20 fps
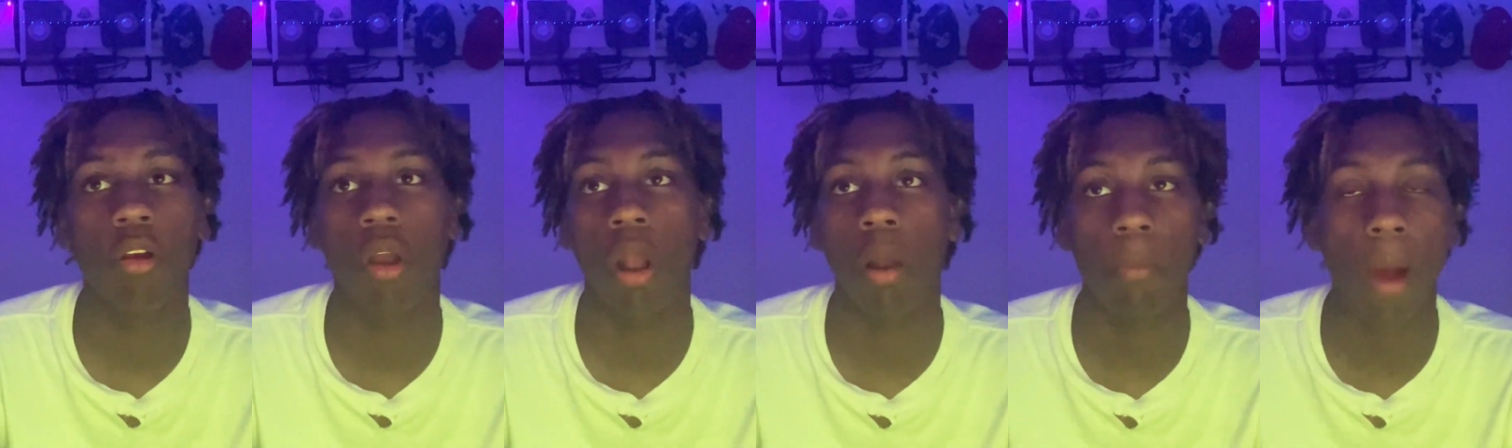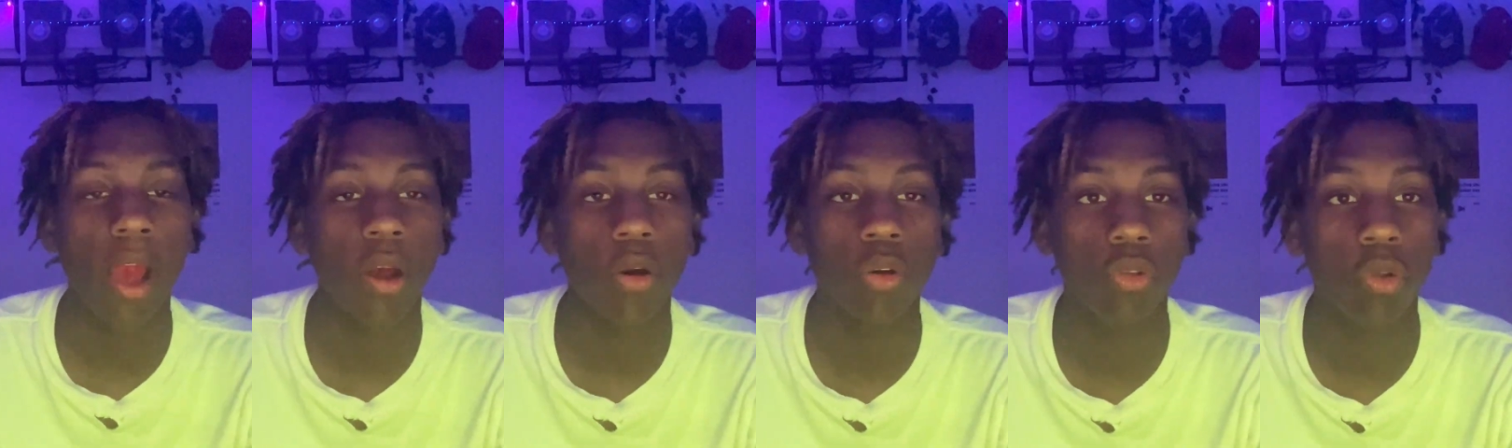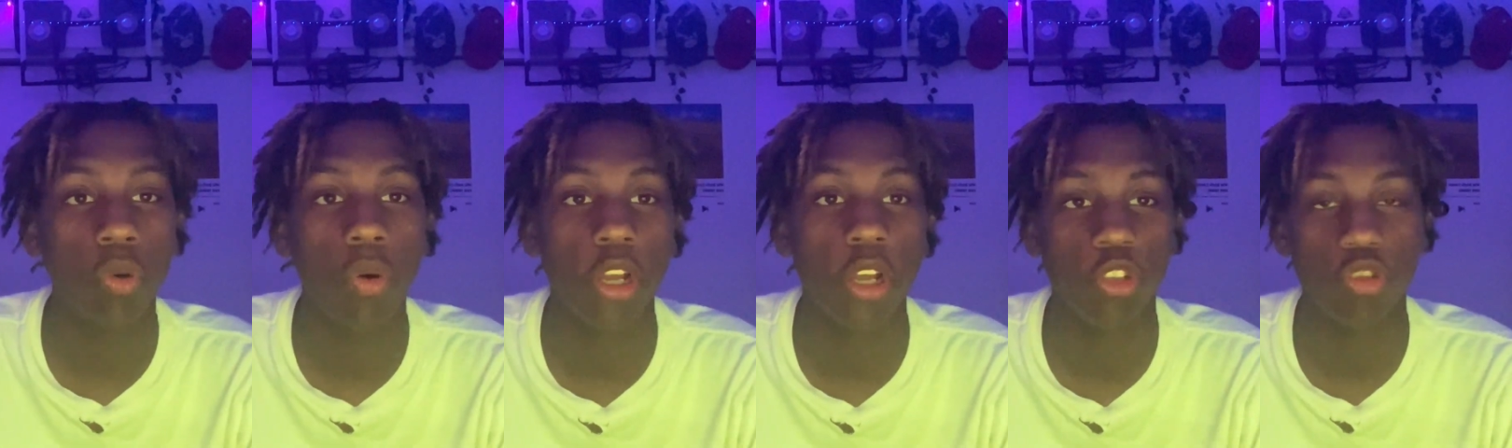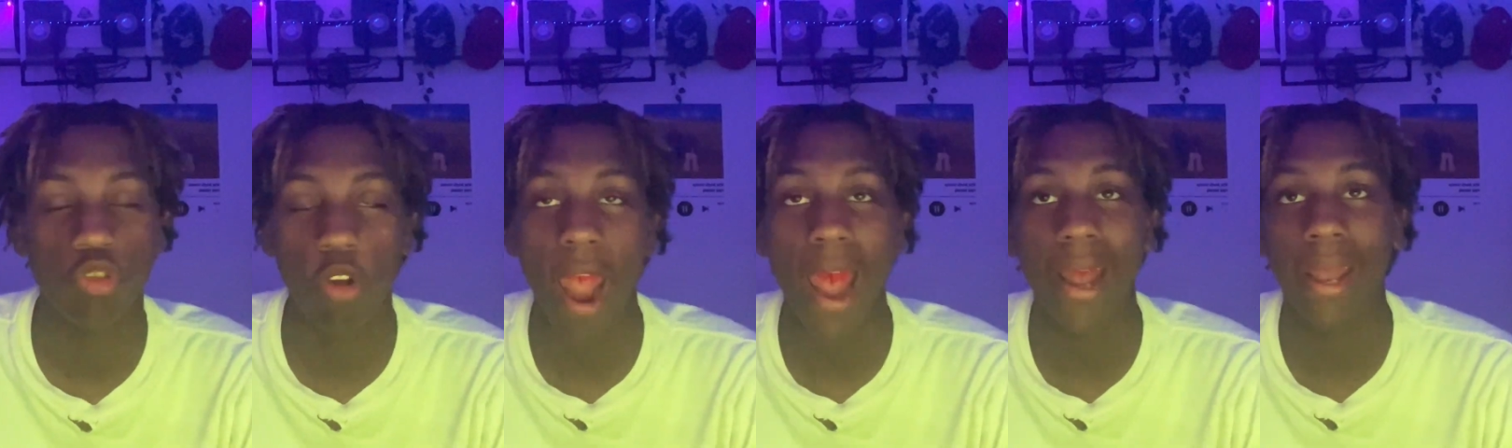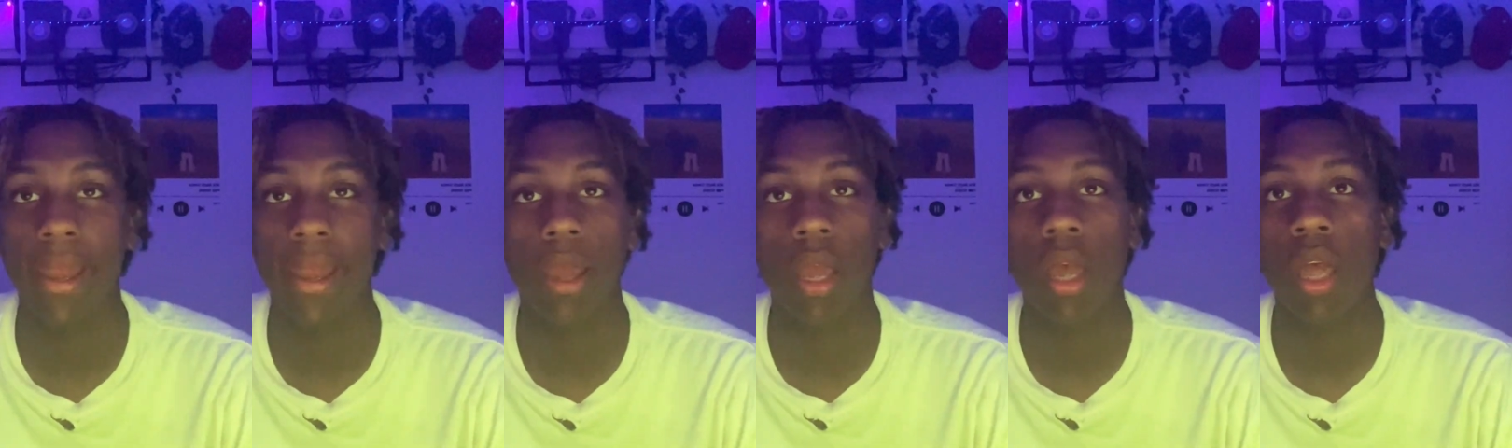and Michael doing,
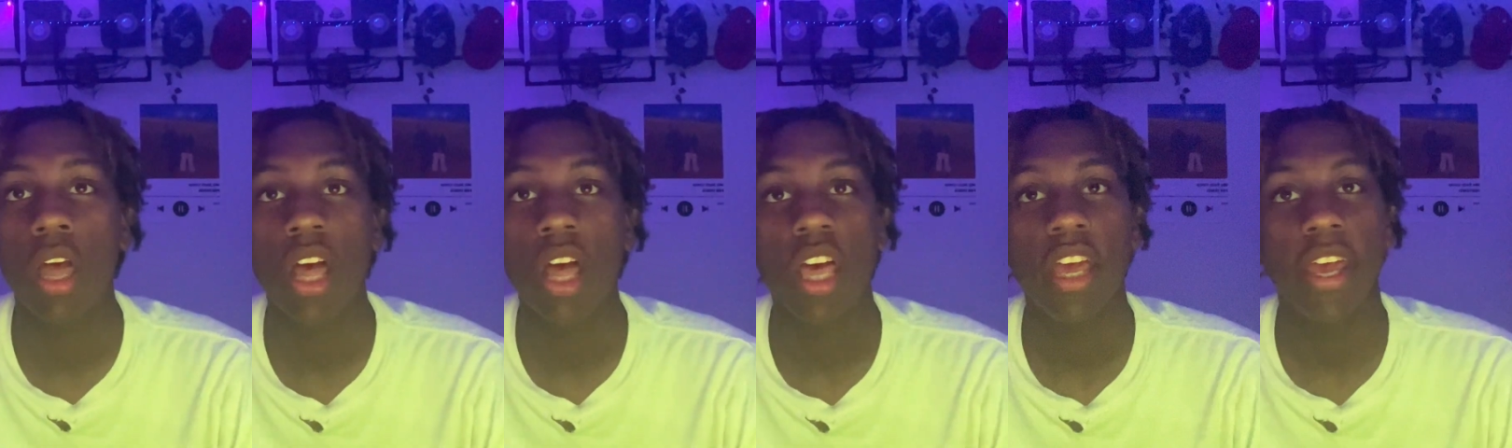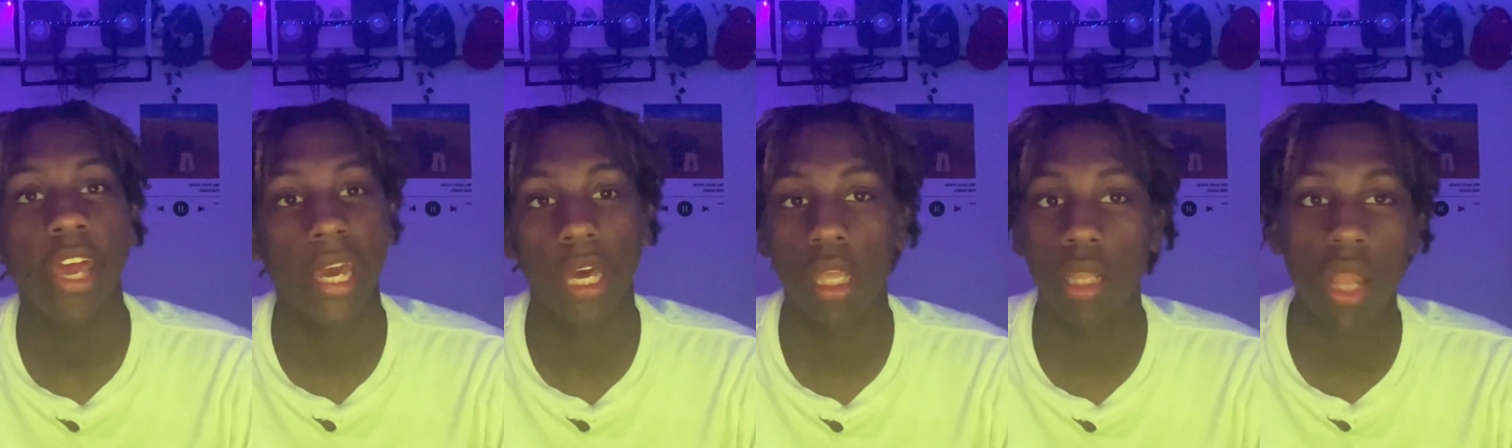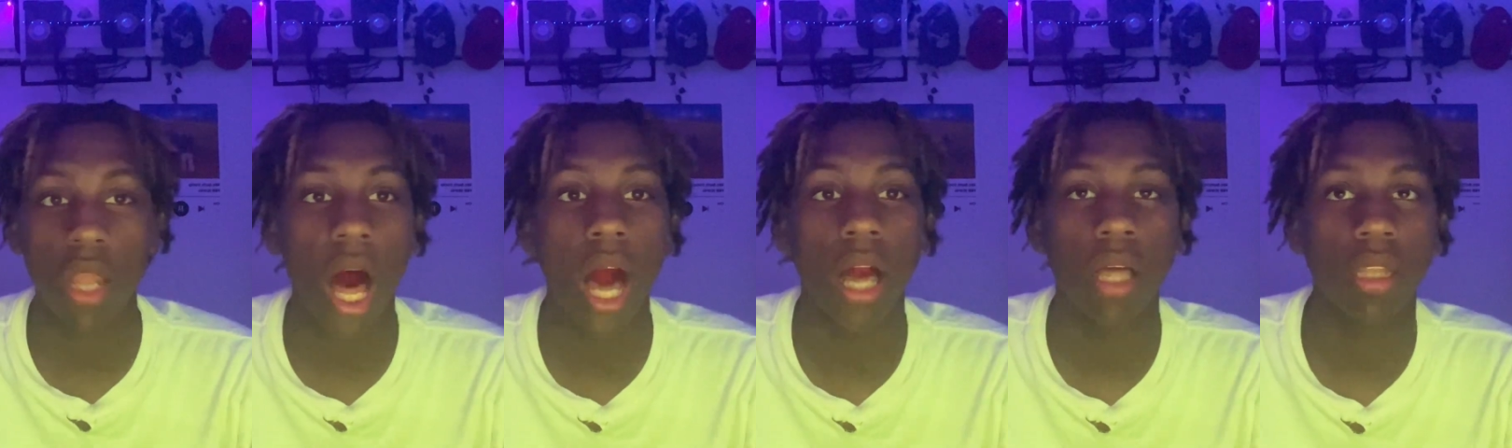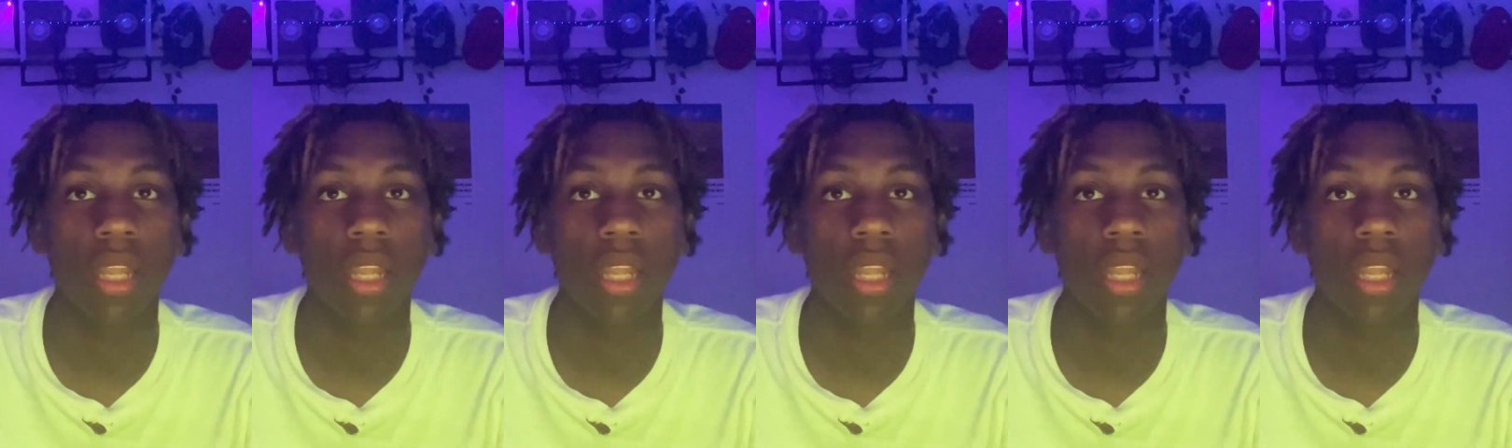Dragon and Glock.